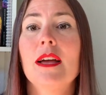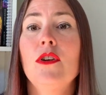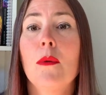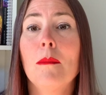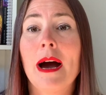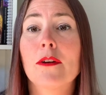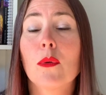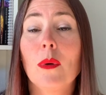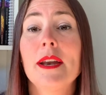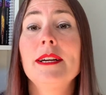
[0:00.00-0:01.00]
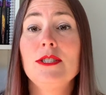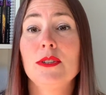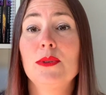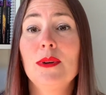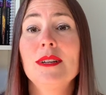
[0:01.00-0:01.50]
no matter what I
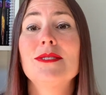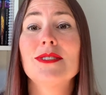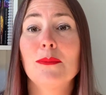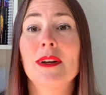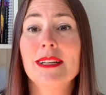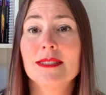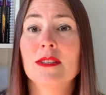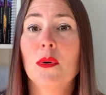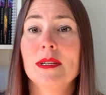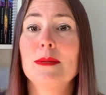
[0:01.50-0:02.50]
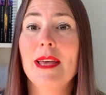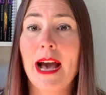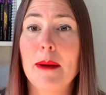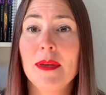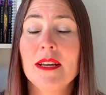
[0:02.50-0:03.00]
do, someone isn't going to be
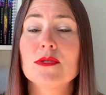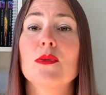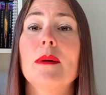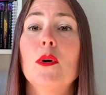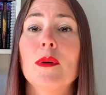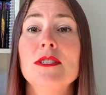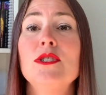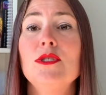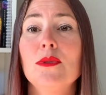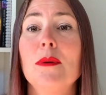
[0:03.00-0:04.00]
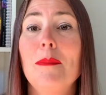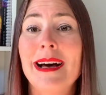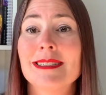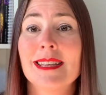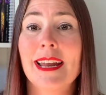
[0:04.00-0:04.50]
happy, so I'm going to do the
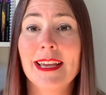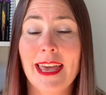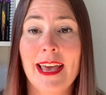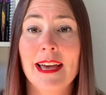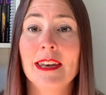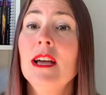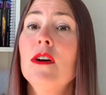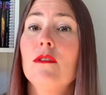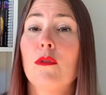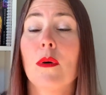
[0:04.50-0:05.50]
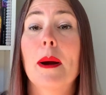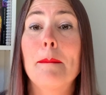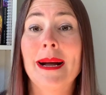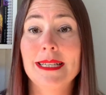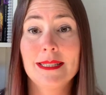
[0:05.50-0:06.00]
best that I can for
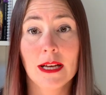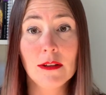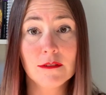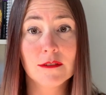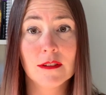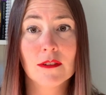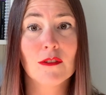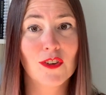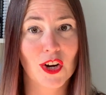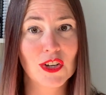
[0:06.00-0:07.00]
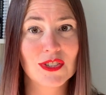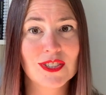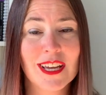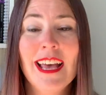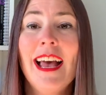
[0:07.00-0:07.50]
myself first
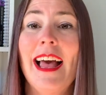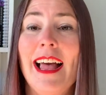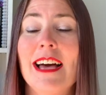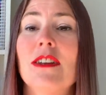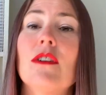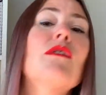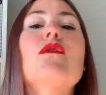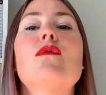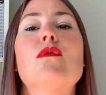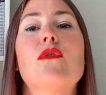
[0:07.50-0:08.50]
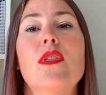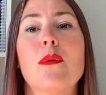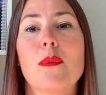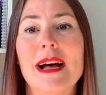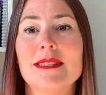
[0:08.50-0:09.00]
and for the
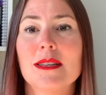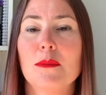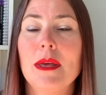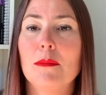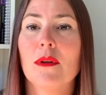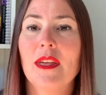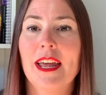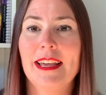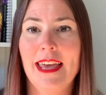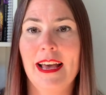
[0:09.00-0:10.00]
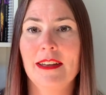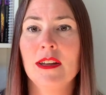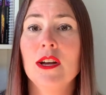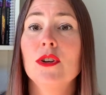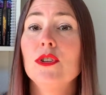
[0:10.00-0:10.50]
rest of the people that I can.
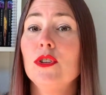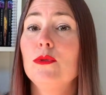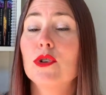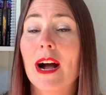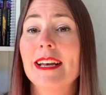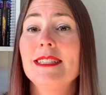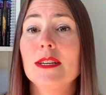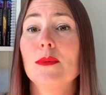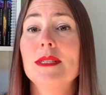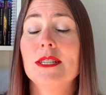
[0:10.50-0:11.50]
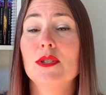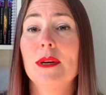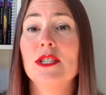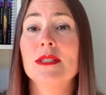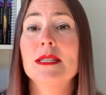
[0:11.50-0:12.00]
You try to deal with
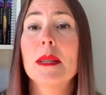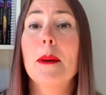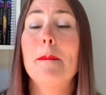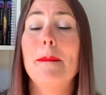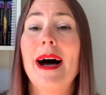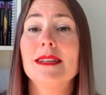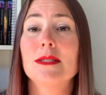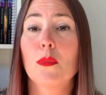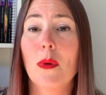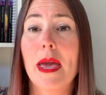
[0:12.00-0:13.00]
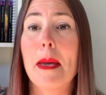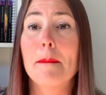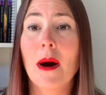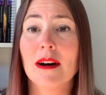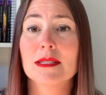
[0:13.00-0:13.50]
situations the best way
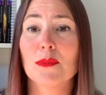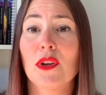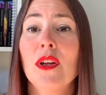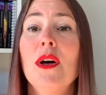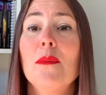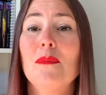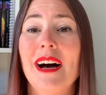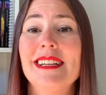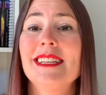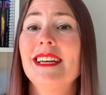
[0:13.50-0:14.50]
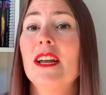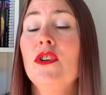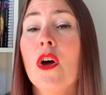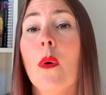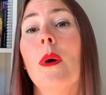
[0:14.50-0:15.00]
possible, but
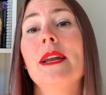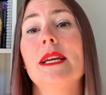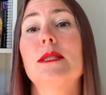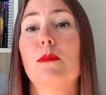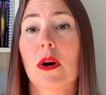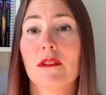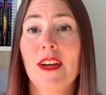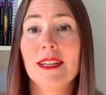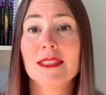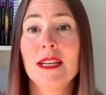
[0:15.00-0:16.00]
no one is perfect.